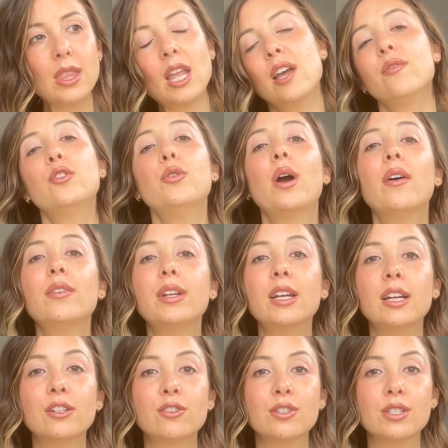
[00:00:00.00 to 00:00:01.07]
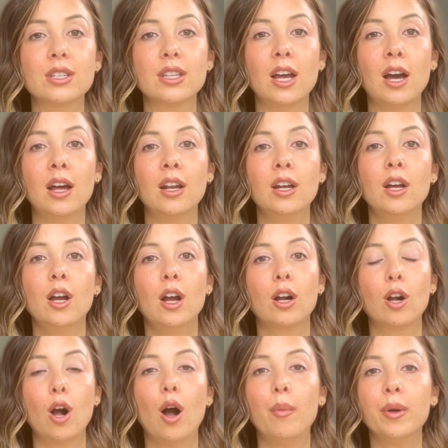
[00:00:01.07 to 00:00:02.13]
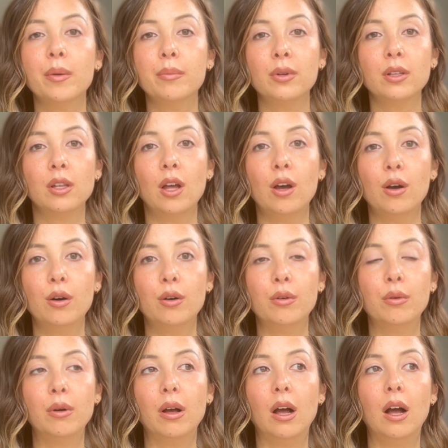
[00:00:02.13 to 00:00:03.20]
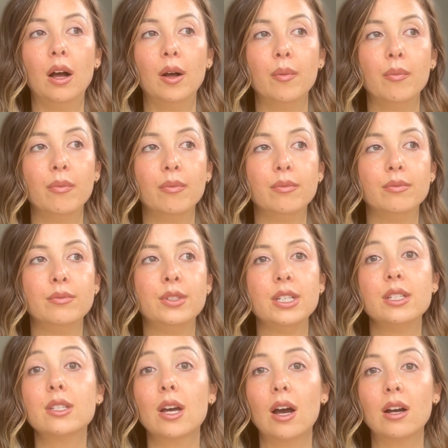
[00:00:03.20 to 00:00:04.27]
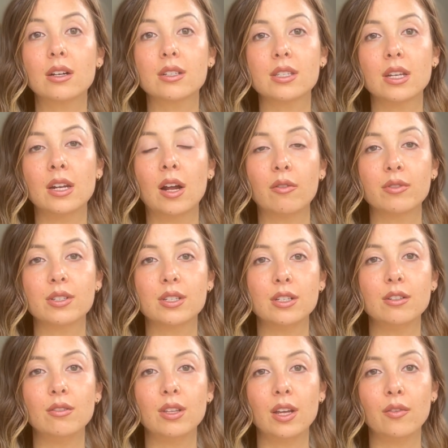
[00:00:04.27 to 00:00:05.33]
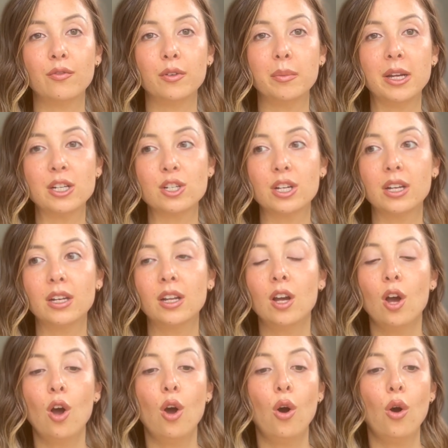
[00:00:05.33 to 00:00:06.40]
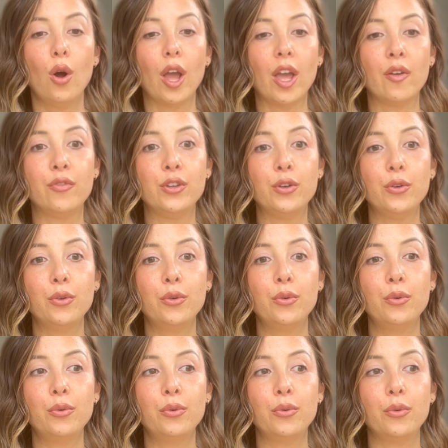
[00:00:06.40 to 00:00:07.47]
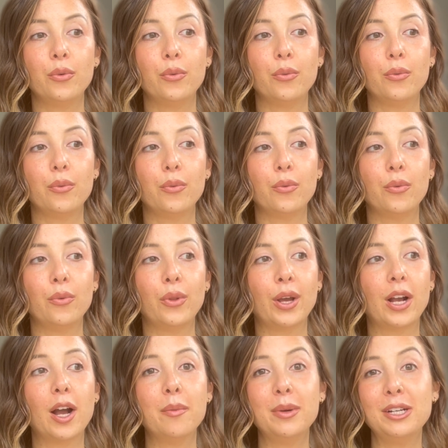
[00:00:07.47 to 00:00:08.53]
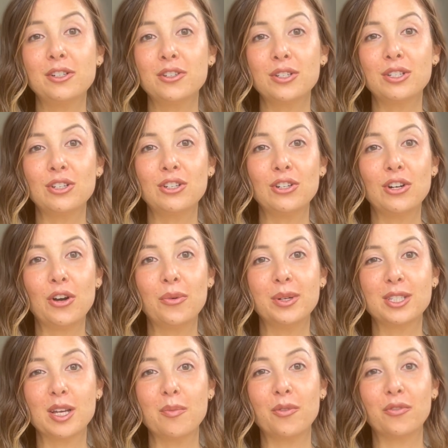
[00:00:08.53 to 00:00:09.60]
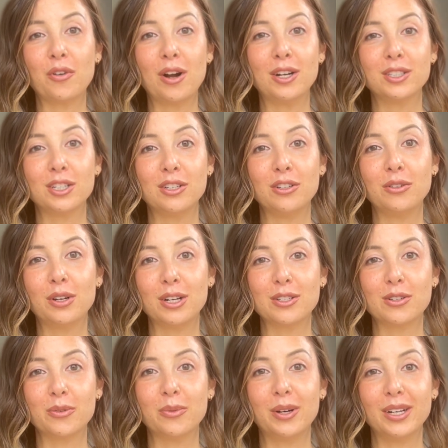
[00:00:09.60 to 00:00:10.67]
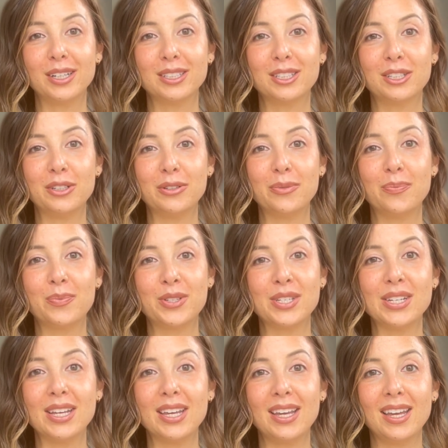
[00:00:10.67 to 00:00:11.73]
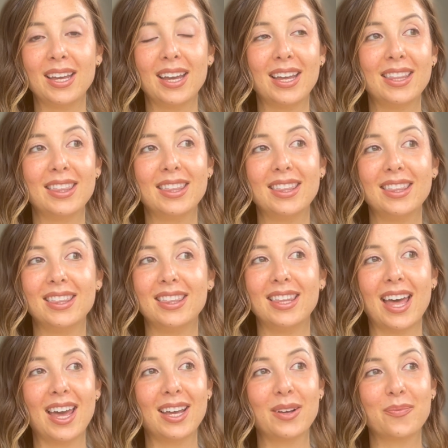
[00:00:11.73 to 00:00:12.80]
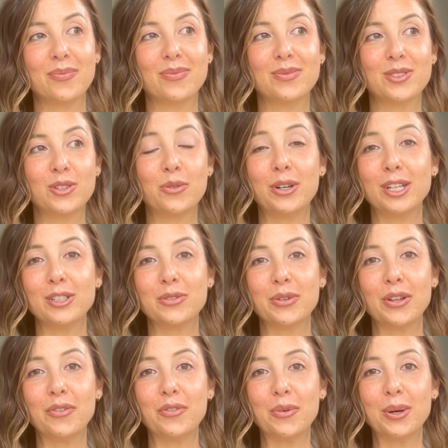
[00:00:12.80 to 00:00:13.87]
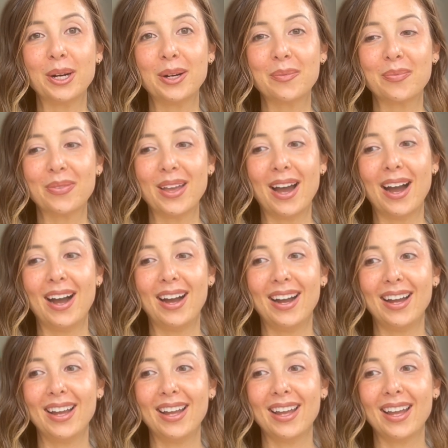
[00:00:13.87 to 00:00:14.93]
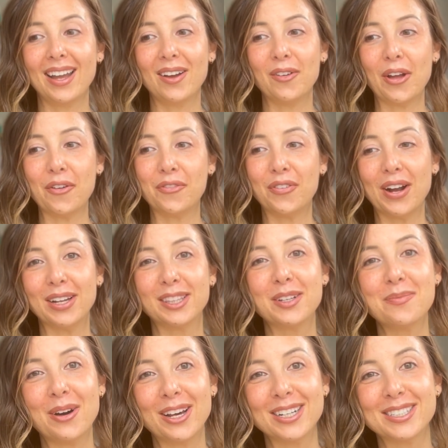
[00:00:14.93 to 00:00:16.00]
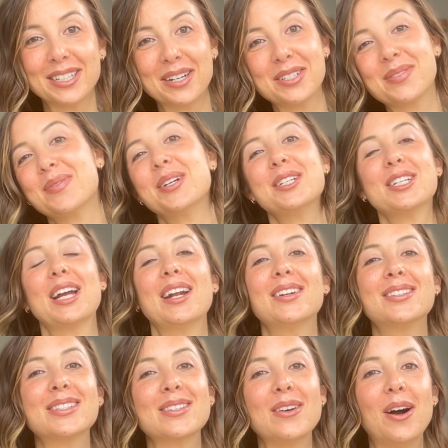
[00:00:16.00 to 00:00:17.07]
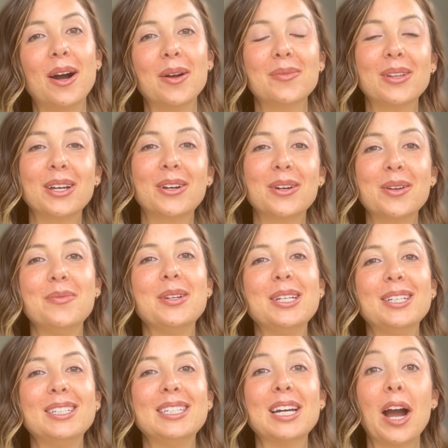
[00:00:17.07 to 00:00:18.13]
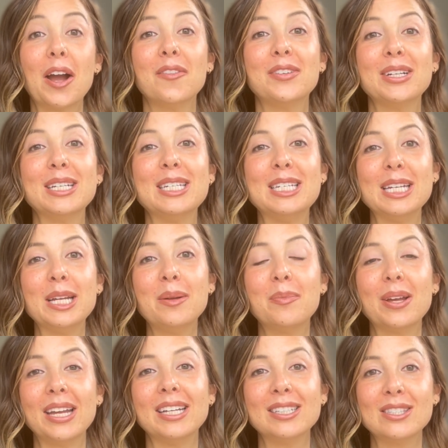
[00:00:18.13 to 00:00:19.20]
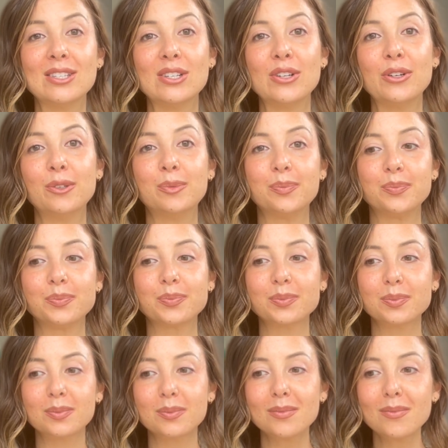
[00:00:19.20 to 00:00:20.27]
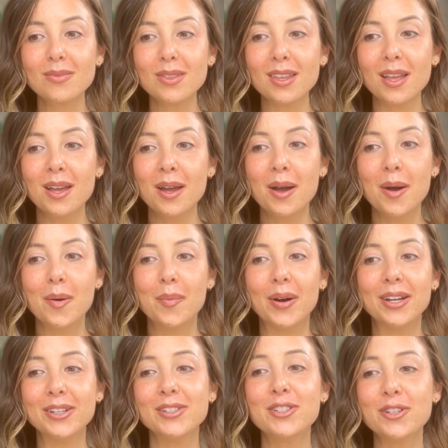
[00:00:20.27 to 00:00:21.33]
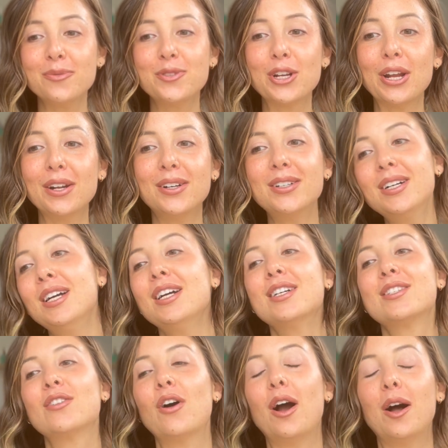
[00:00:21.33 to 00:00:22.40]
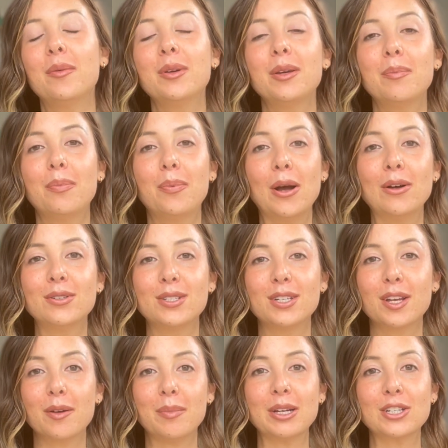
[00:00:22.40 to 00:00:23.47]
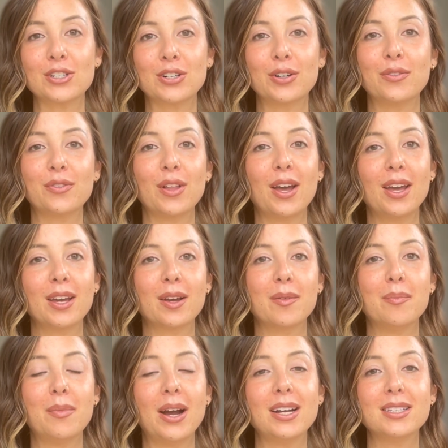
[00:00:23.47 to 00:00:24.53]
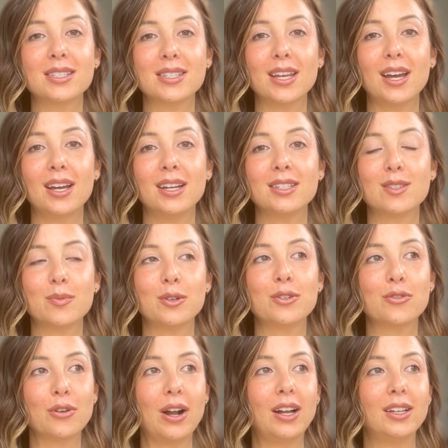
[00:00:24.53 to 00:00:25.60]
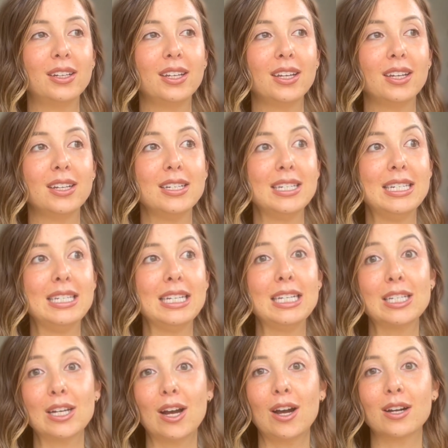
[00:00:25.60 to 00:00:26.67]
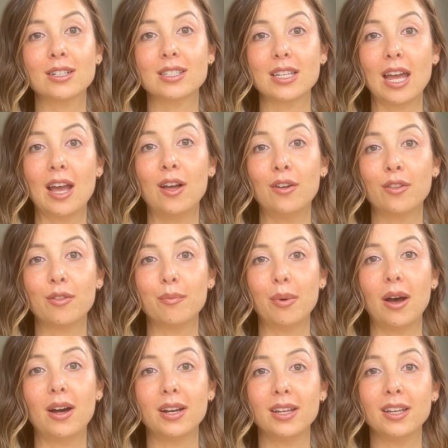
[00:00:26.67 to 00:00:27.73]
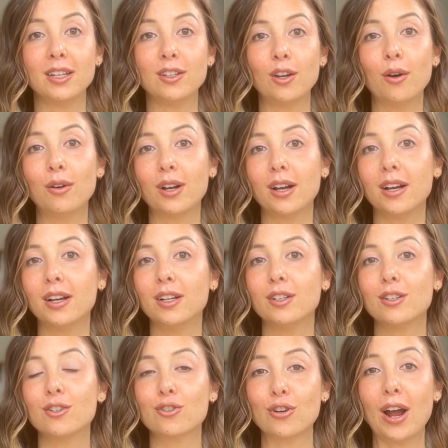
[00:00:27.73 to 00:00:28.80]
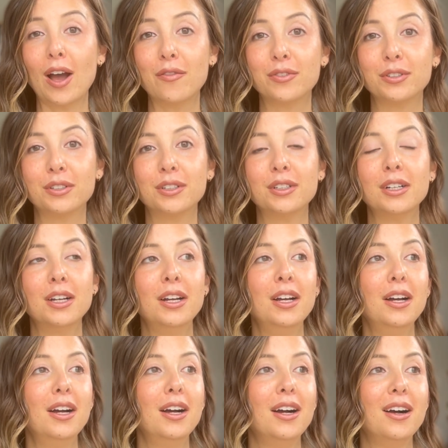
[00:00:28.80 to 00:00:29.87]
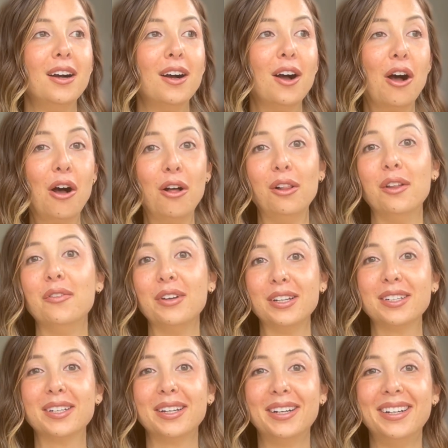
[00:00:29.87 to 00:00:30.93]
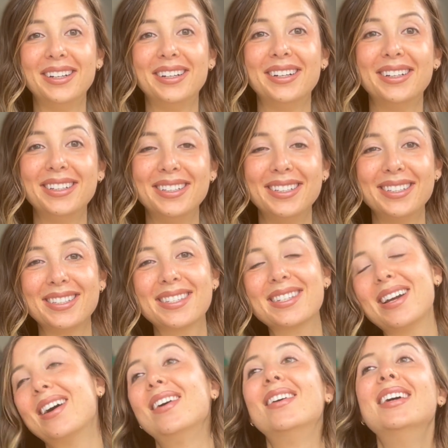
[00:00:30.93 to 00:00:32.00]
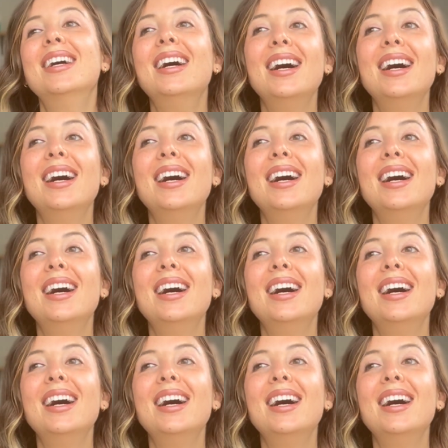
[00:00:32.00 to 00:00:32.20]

if you have any interest in that, comment below, detox, and I will send you the information. If you, like, I'm interested to know what type of content you guys are wanting to see in like 2024. I have finally monetized my channel, so I'm like going to be diving deep into my YouTube channel. So I'll be posting a mixture of like mindset, spirituality, detox, health, body, yoga, travel, all of it. So